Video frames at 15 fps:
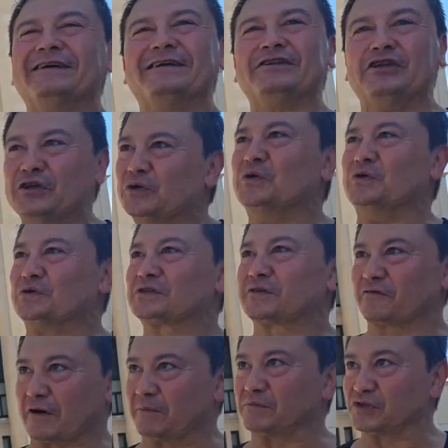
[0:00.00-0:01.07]
news
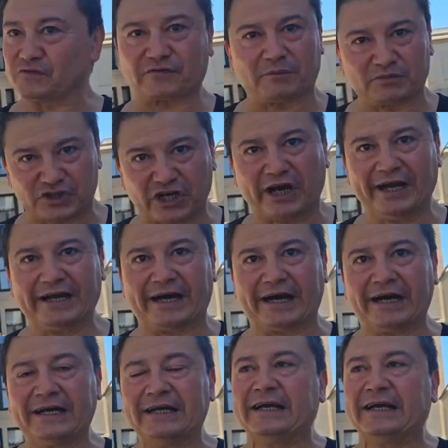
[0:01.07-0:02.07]
from China.